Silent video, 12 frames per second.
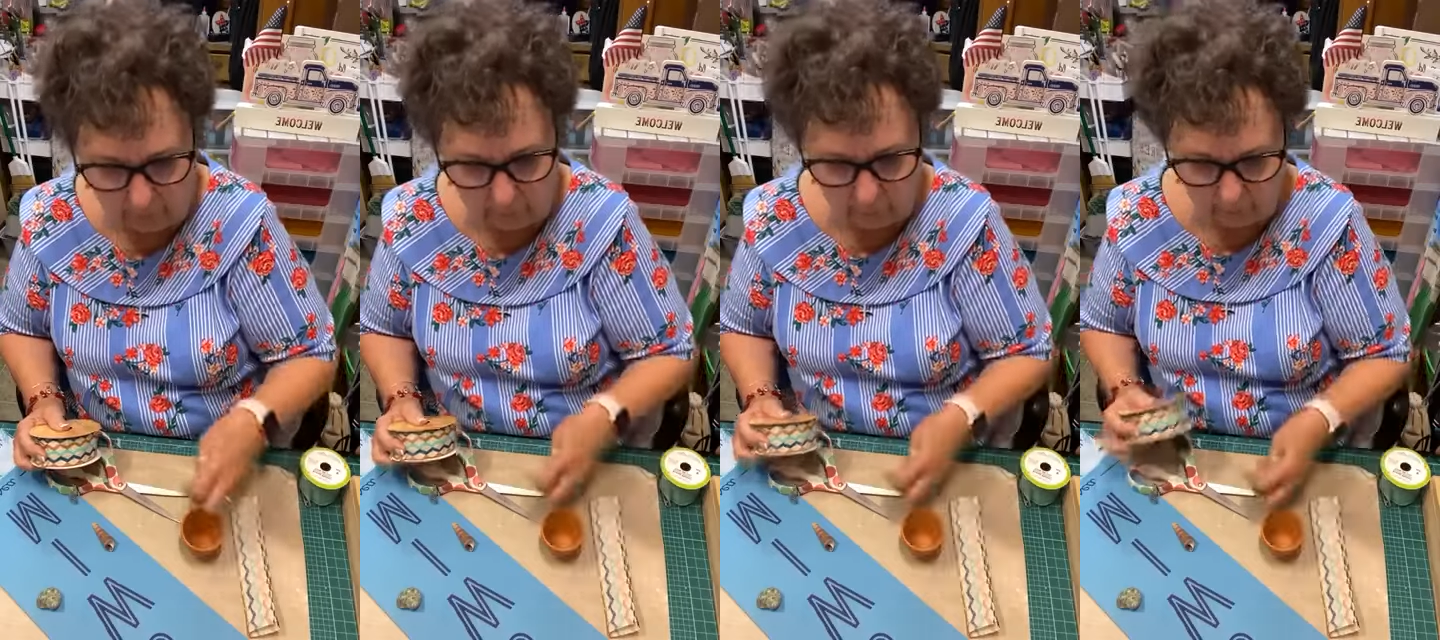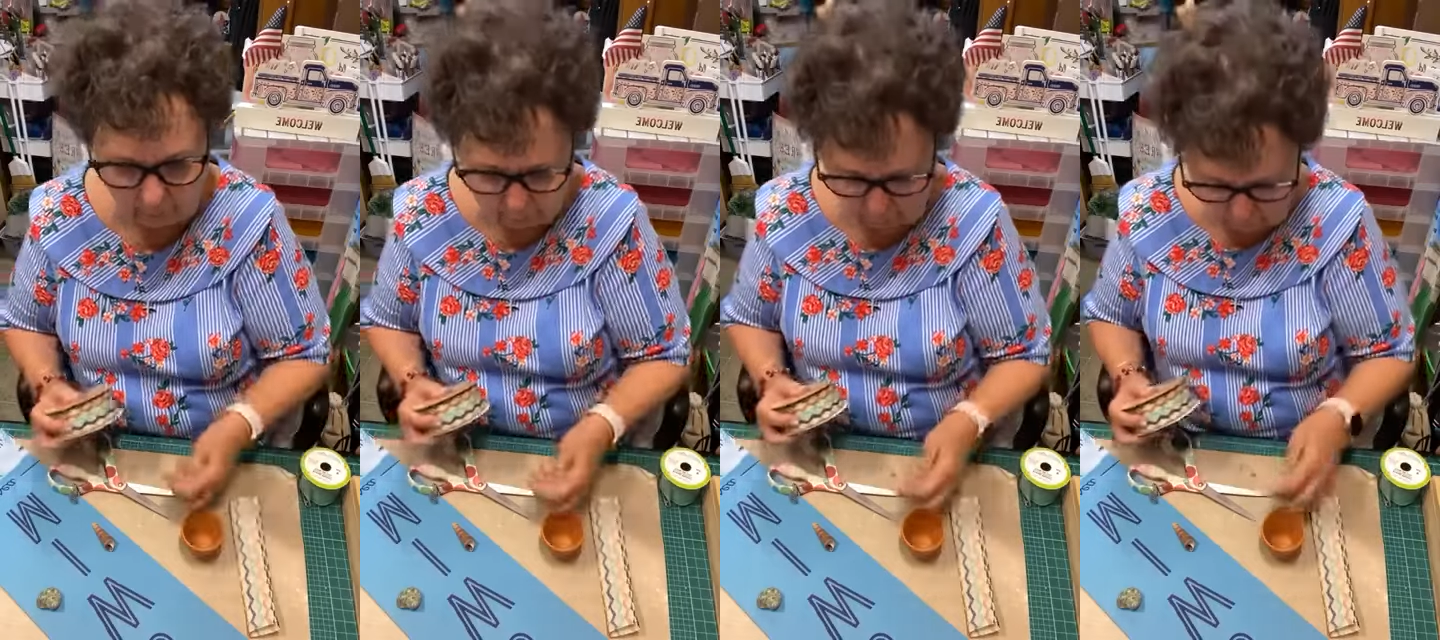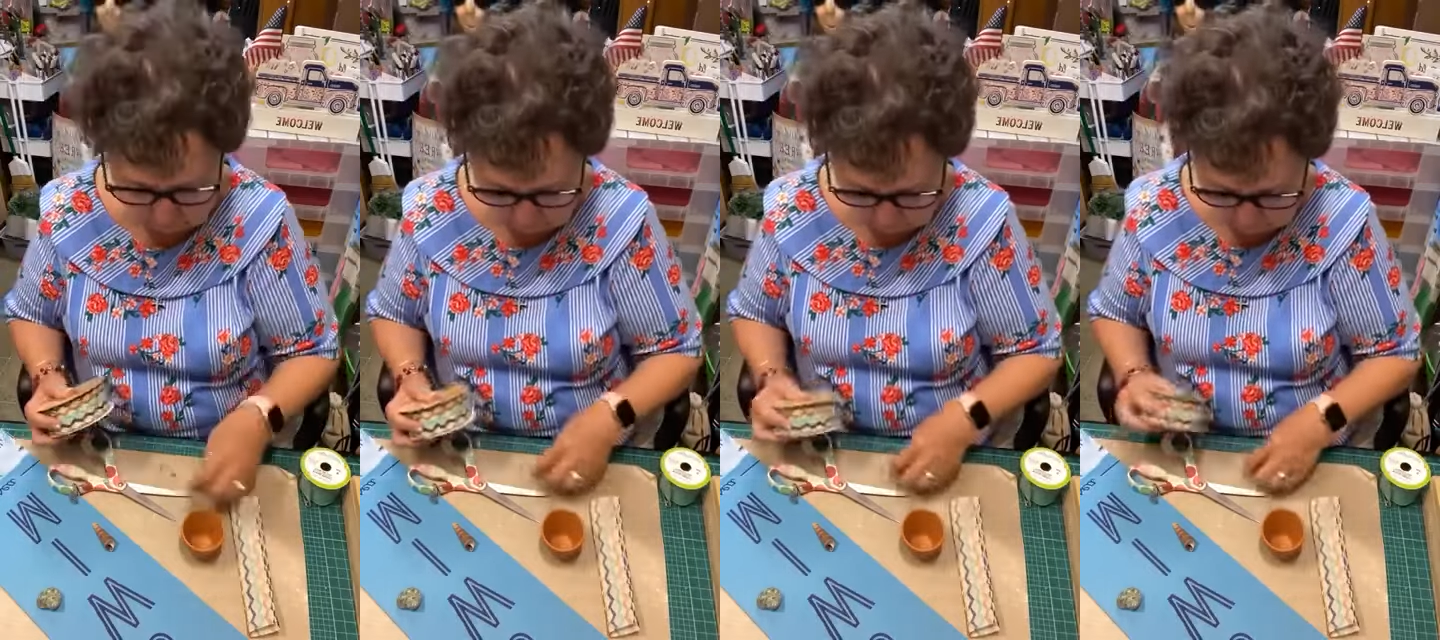I don't know if it's
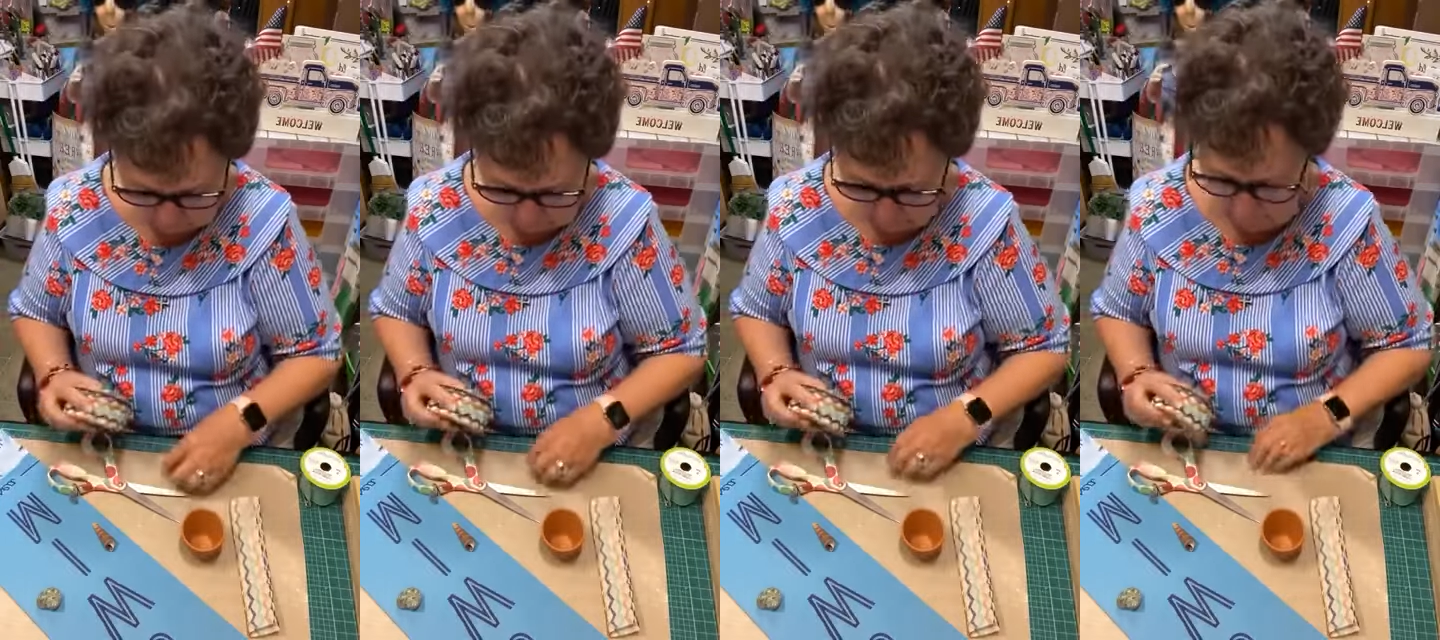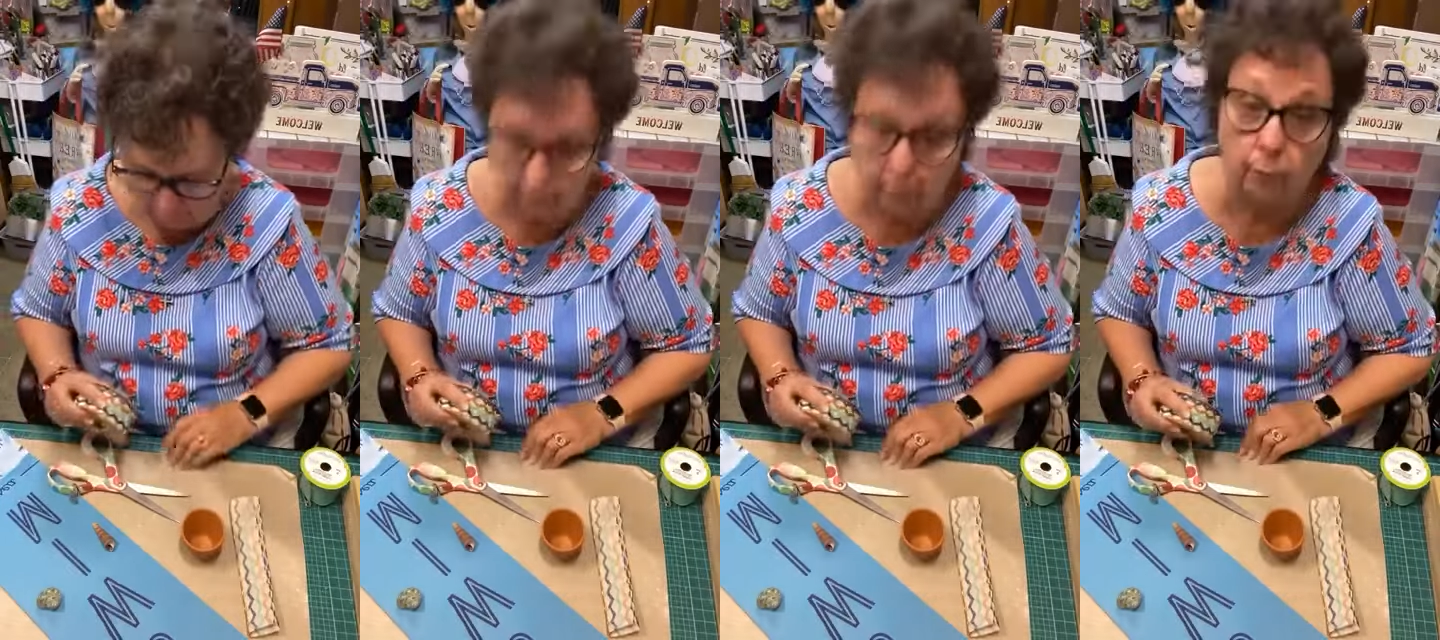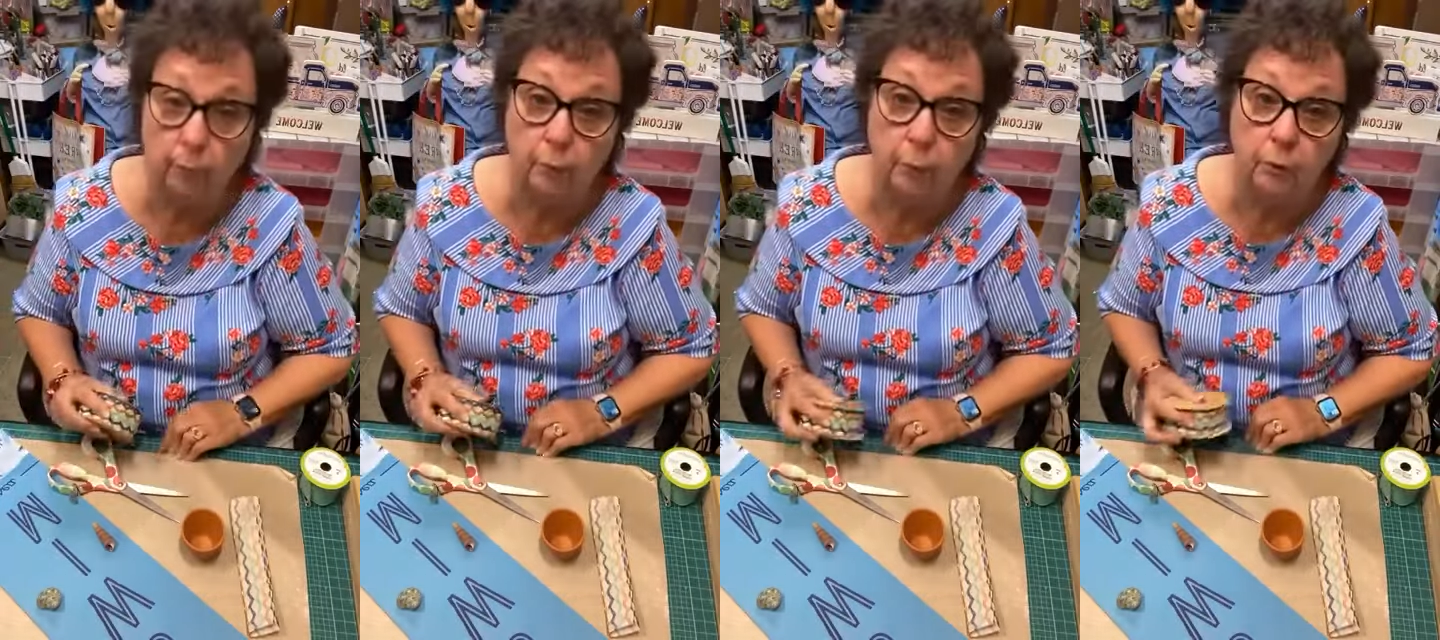called a pond or a lake.
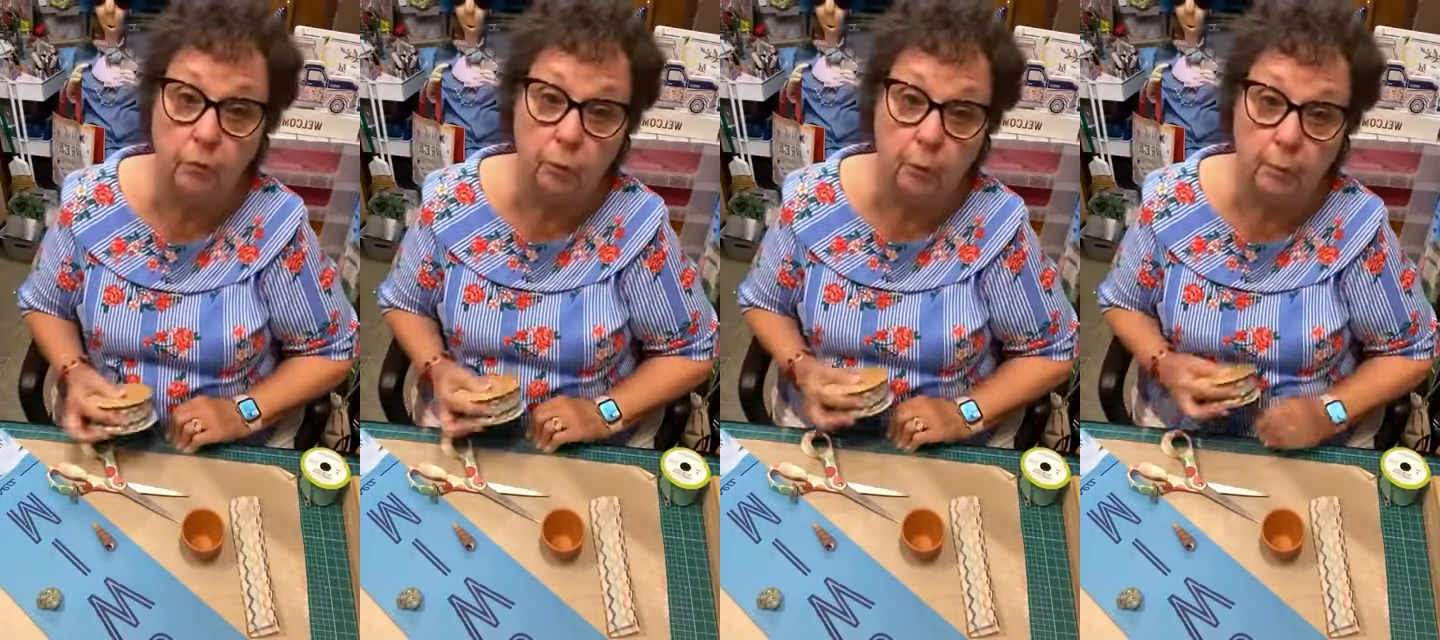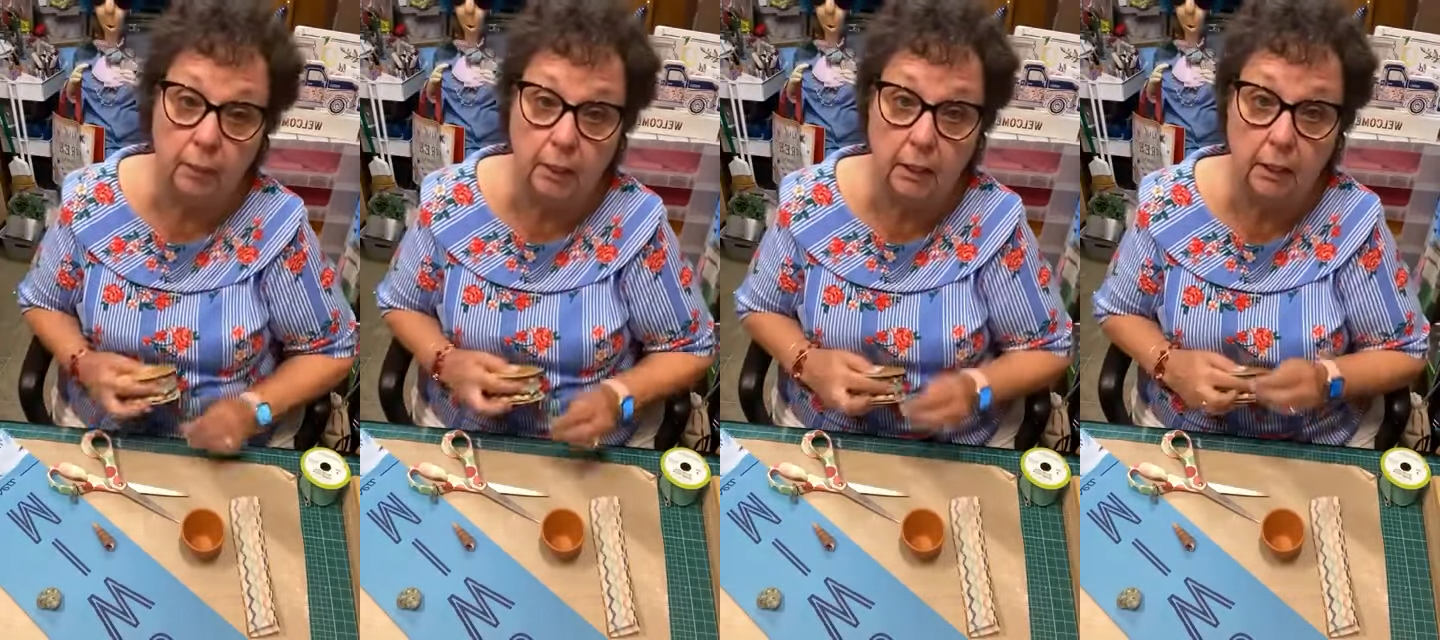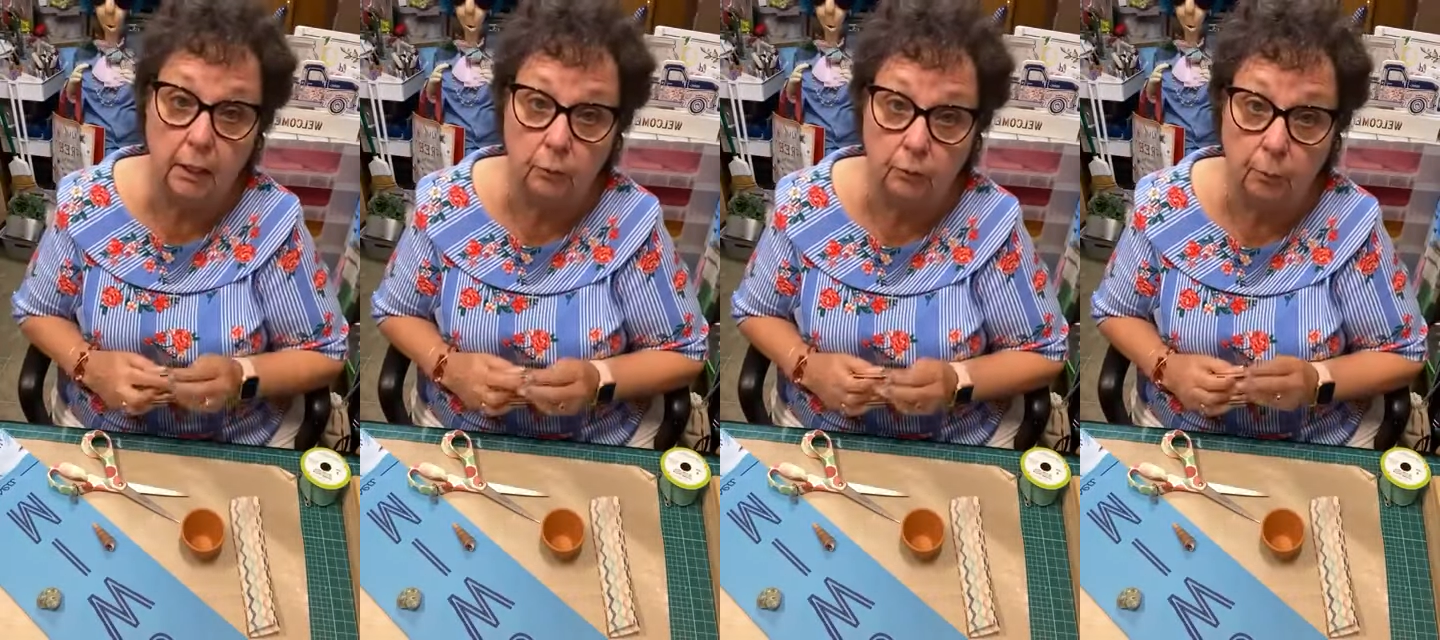When we went swimming in it,
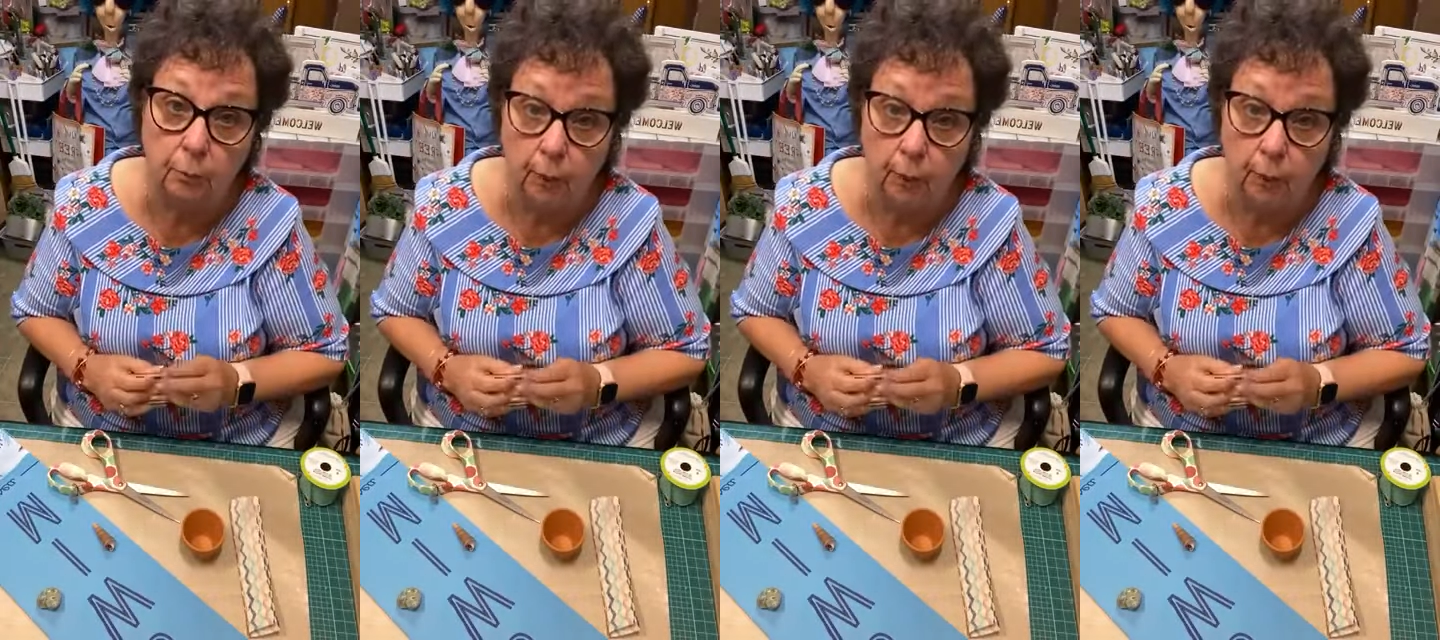it was a